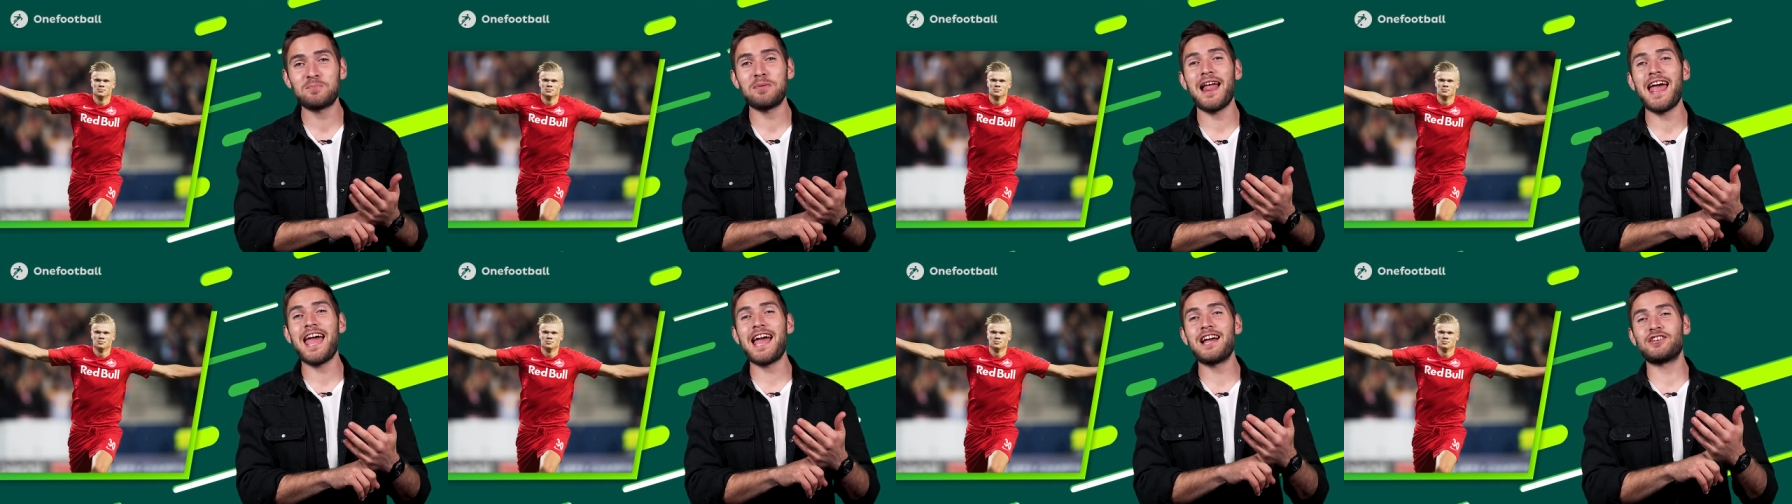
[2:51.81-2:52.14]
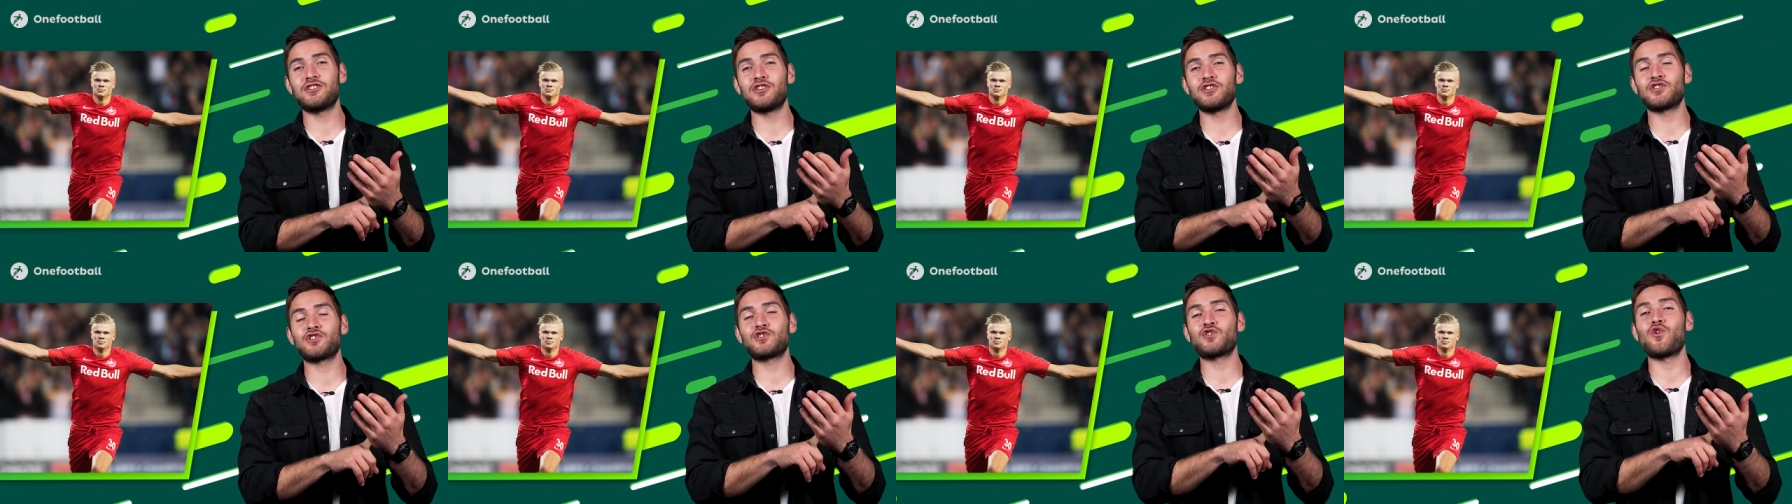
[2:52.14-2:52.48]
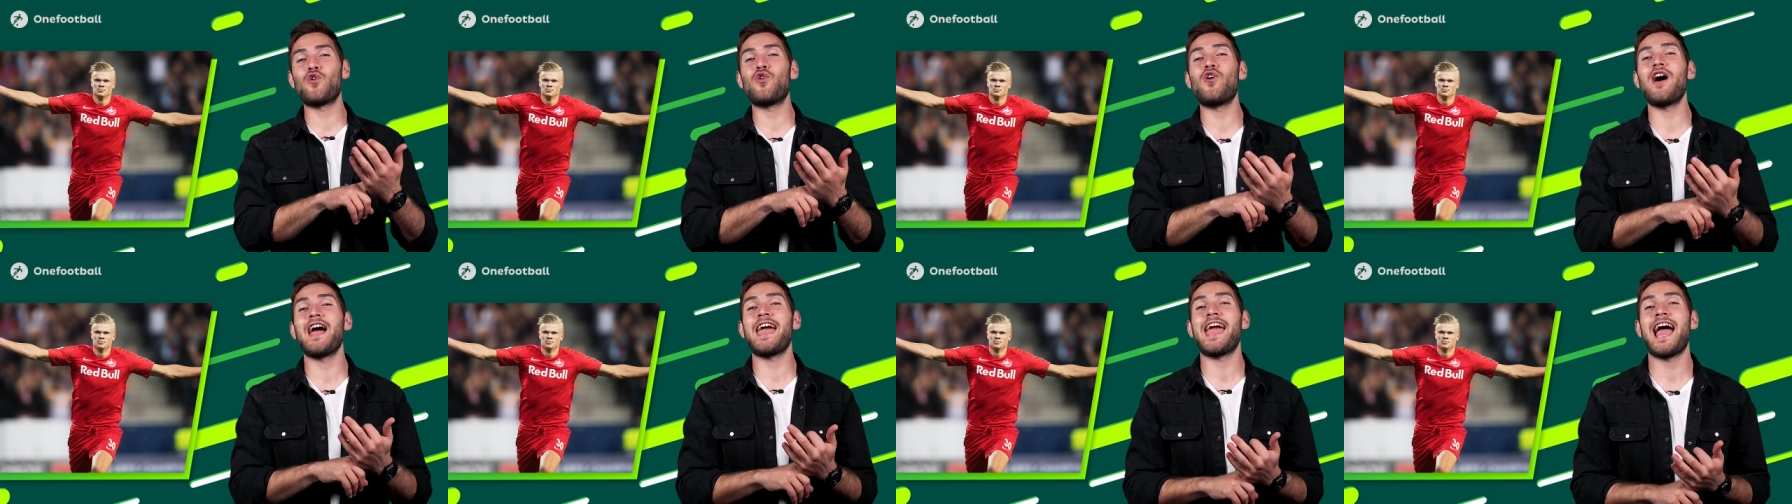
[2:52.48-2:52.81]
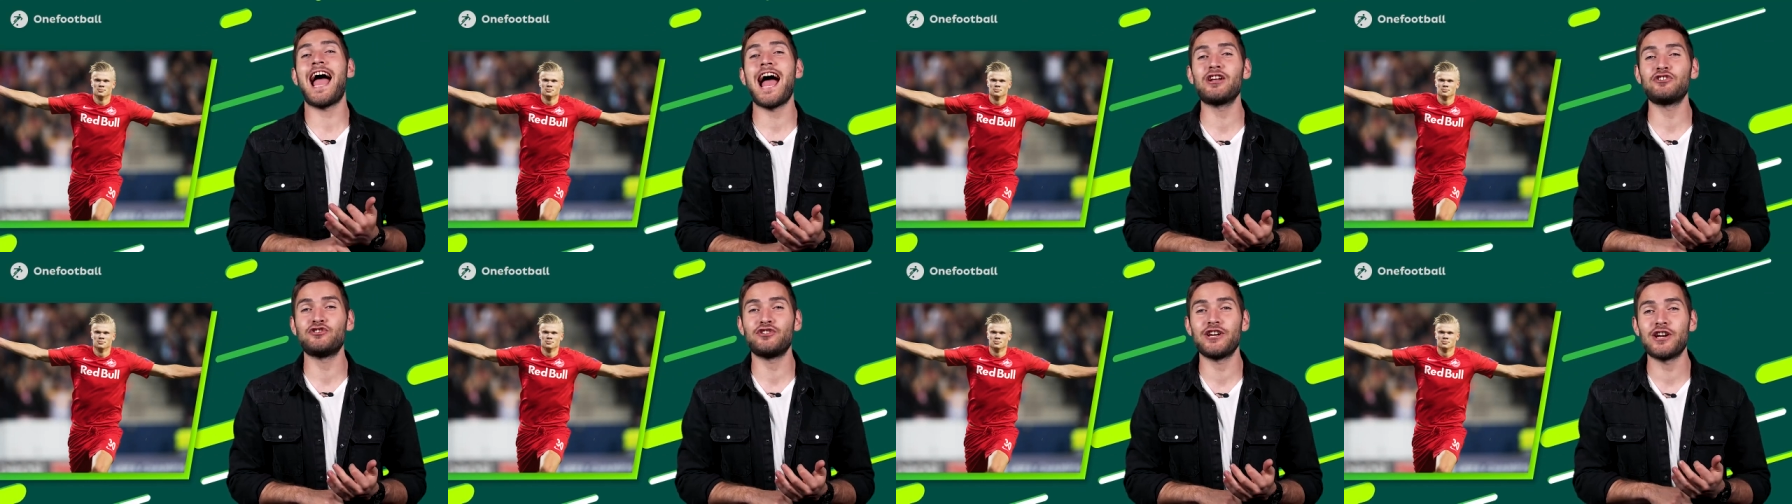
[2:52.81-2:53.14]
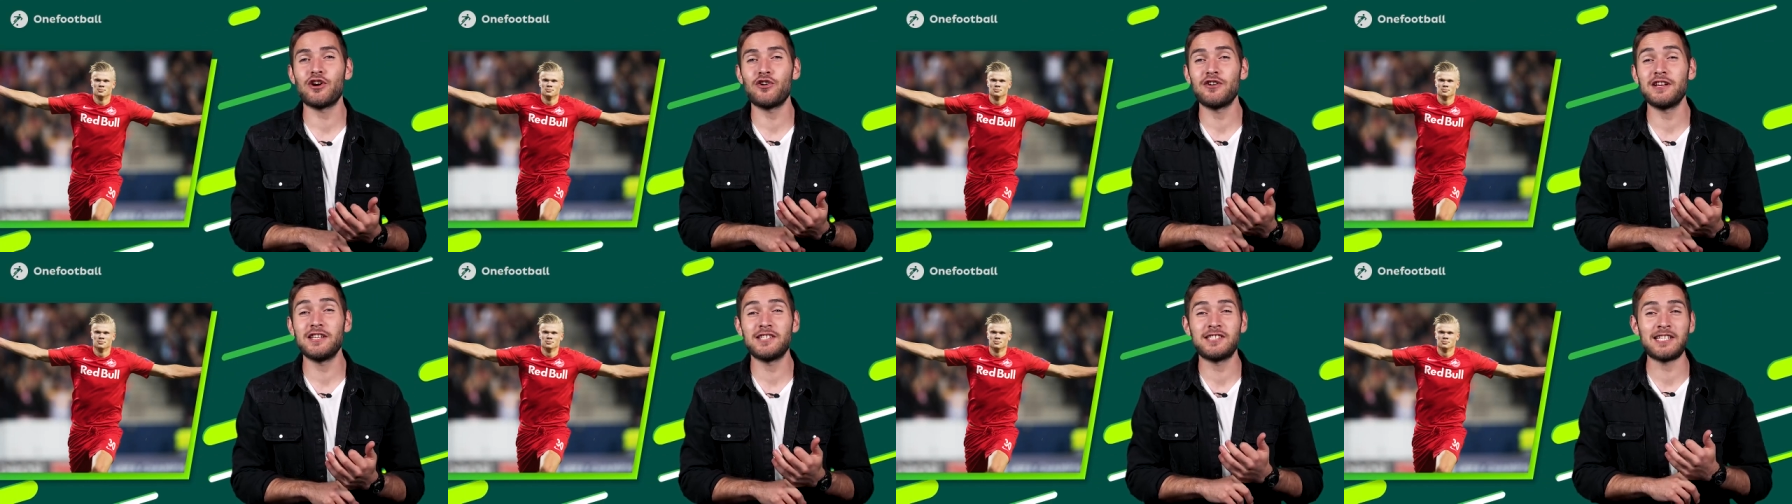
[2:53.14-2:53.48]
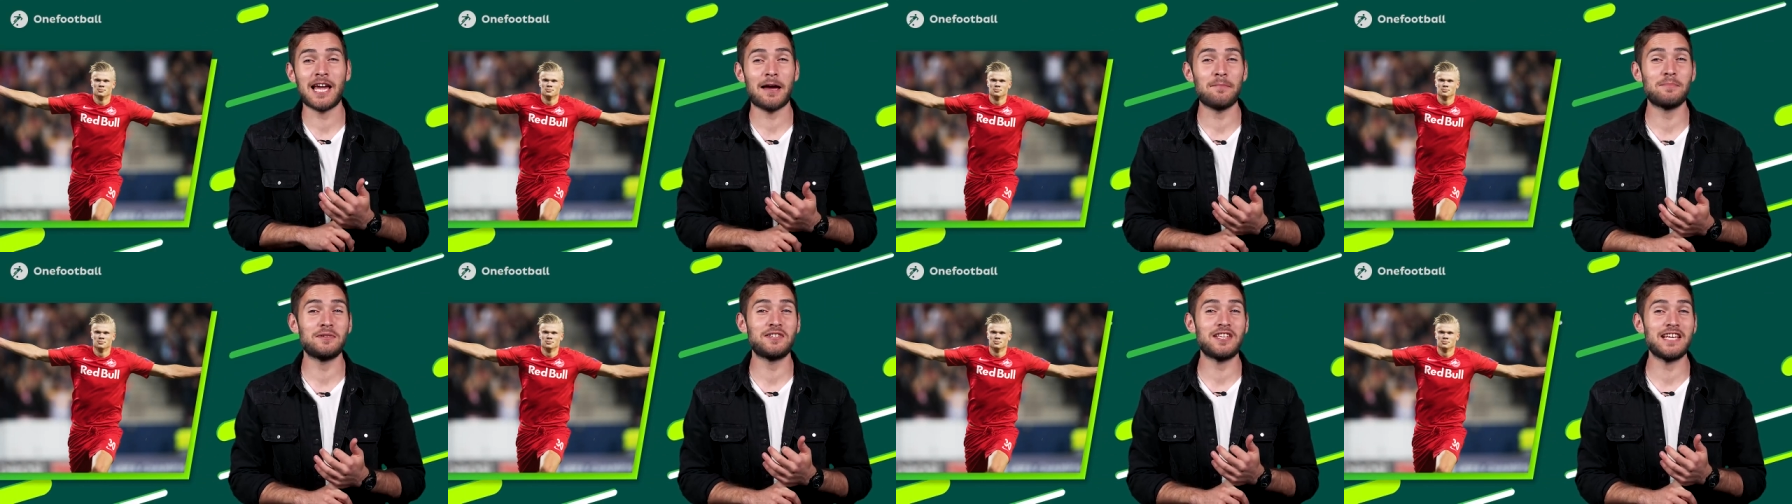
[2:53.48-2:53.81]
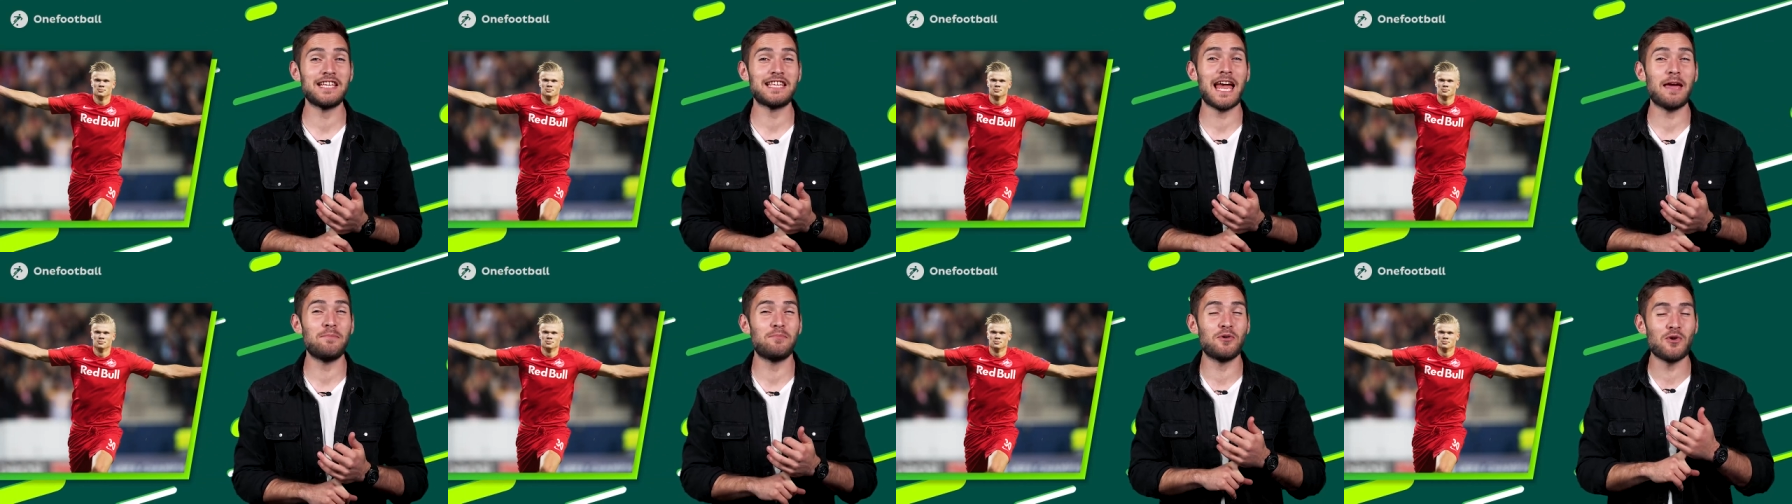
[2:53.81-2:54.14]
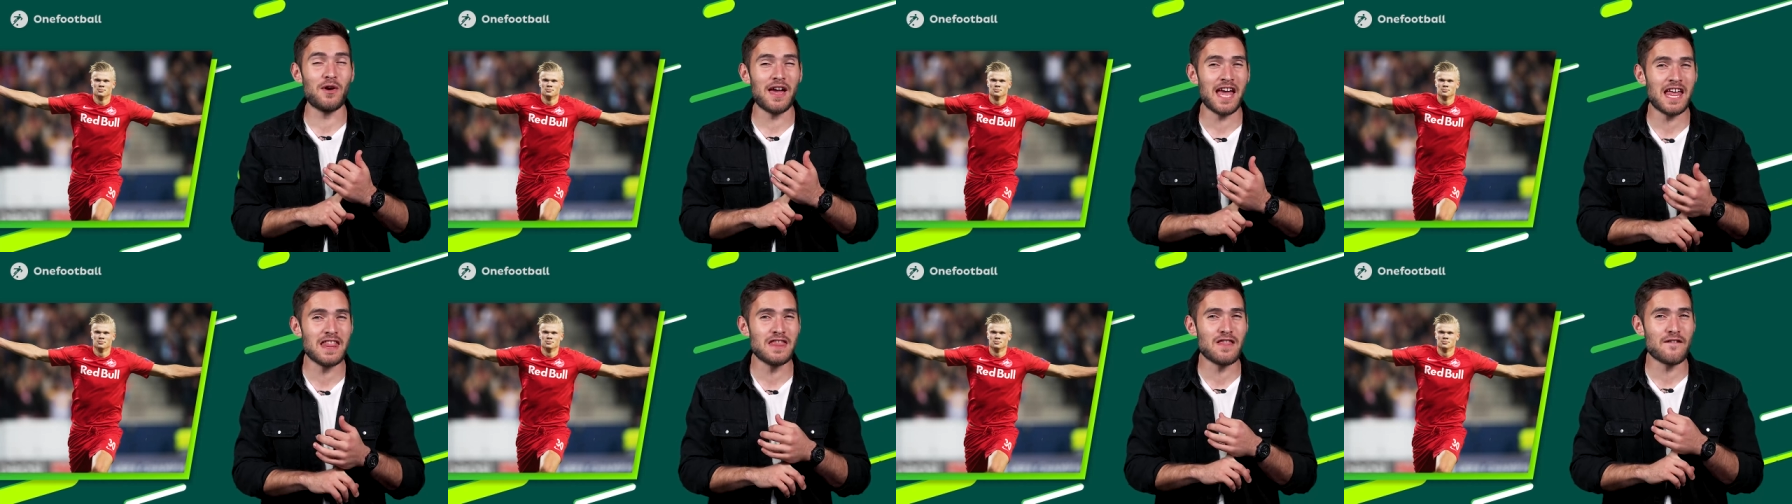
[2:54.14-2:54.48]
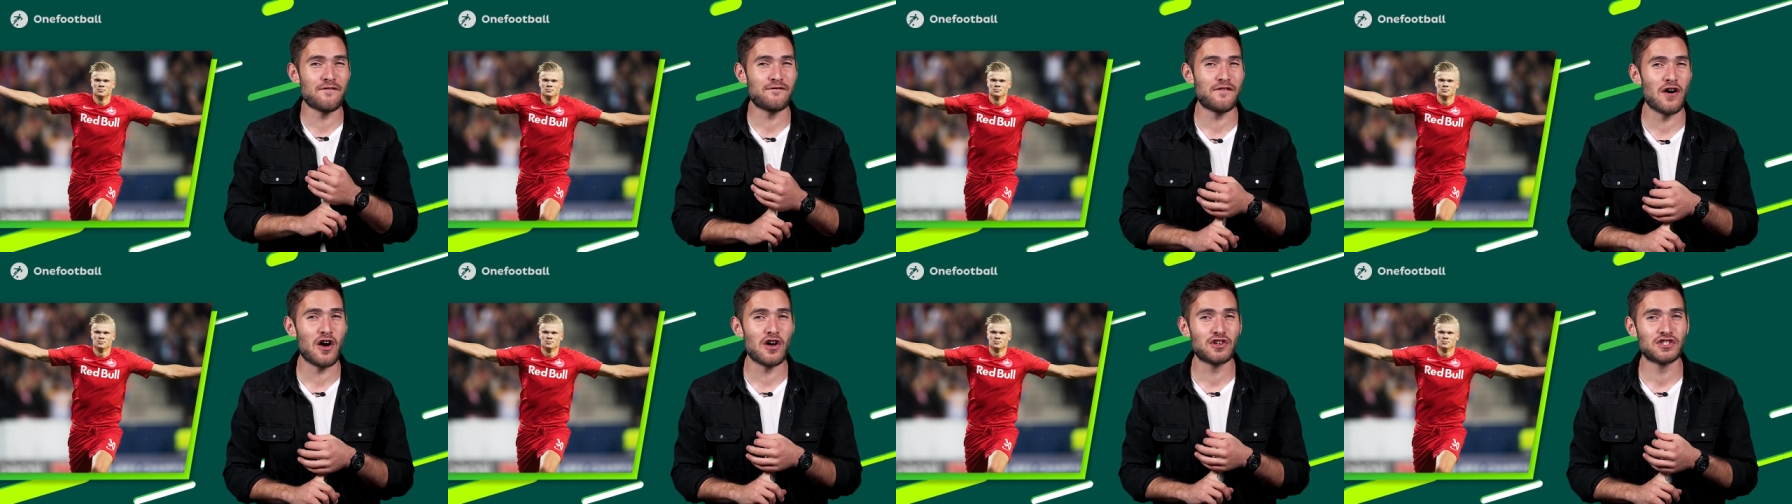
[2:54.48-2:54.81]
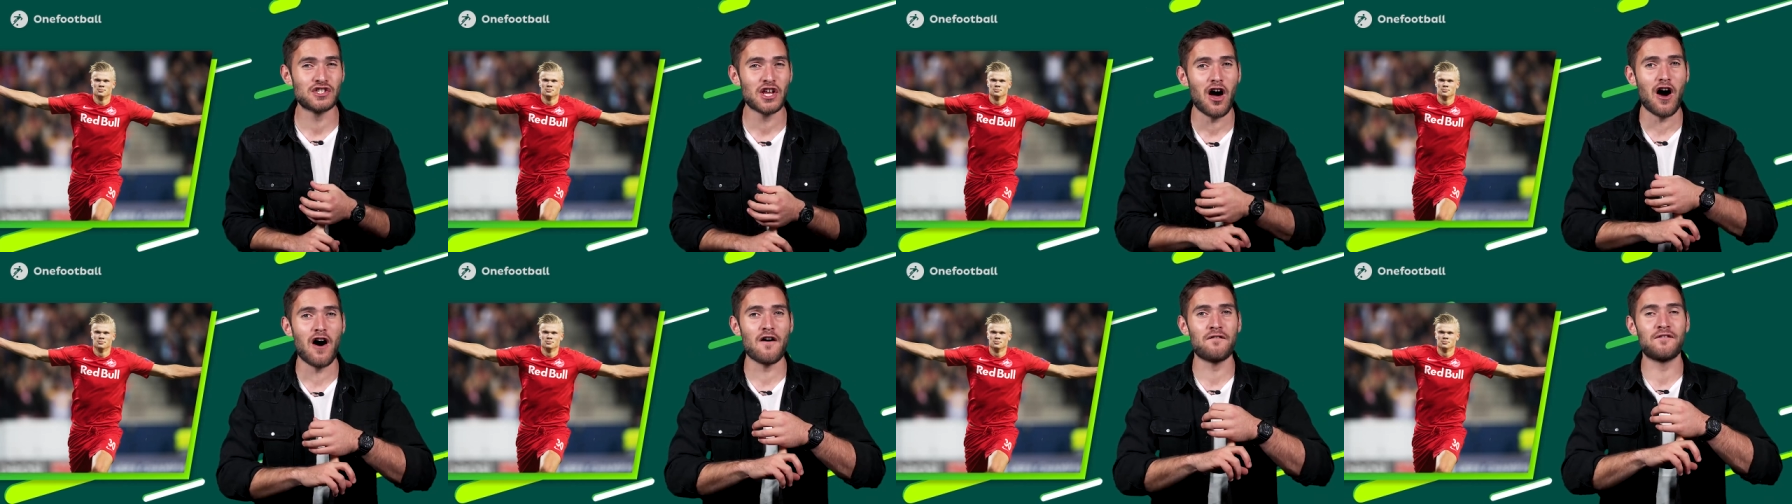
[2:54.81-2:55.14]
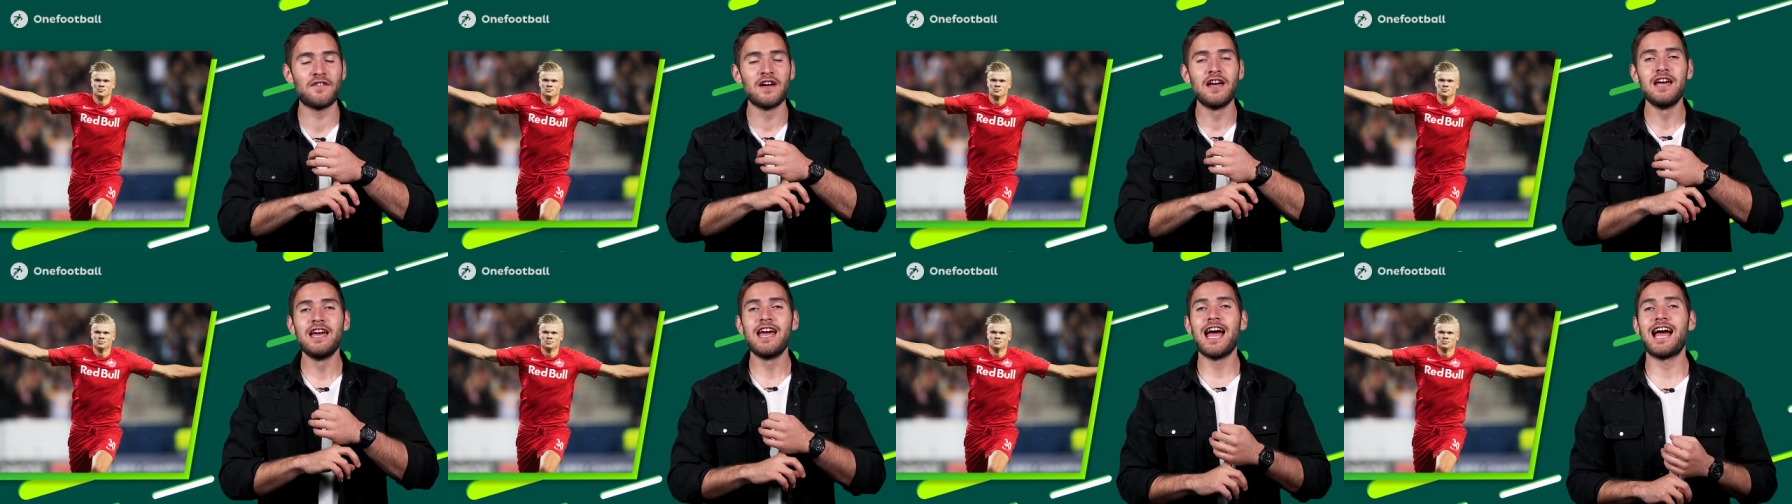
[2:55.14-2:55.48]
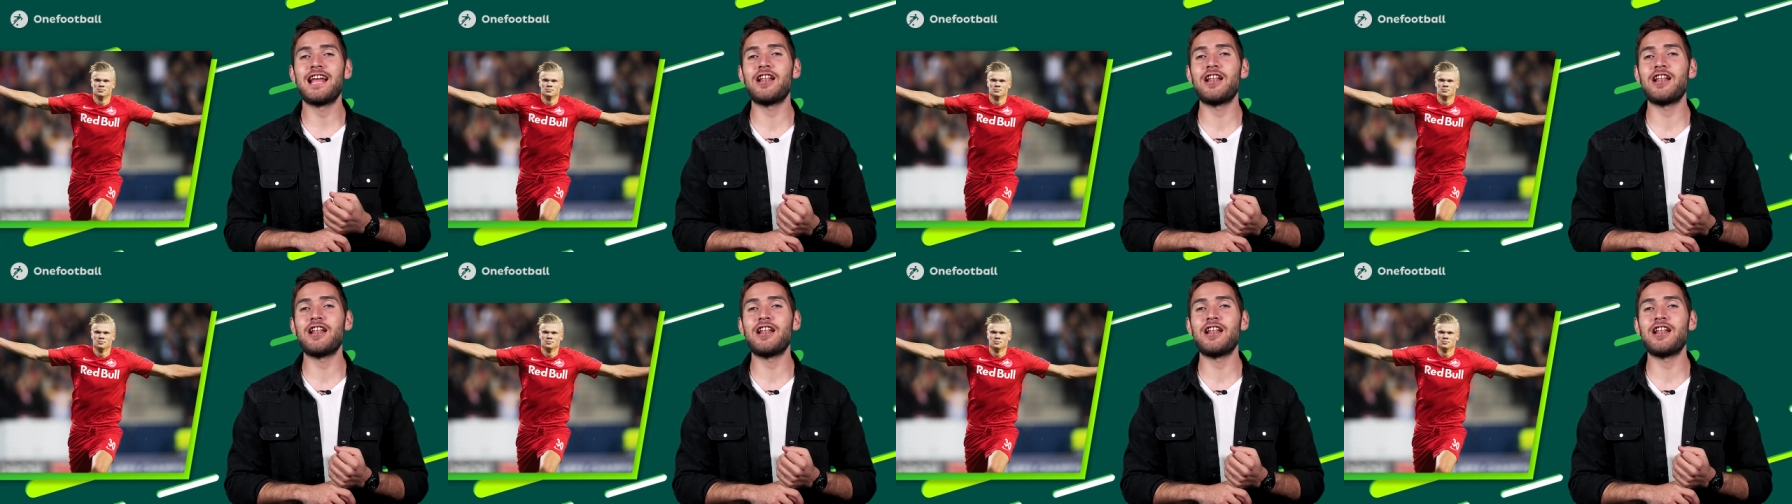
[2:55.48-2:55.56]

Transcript: player to score a hat-trick on his Champions League debut in the first half,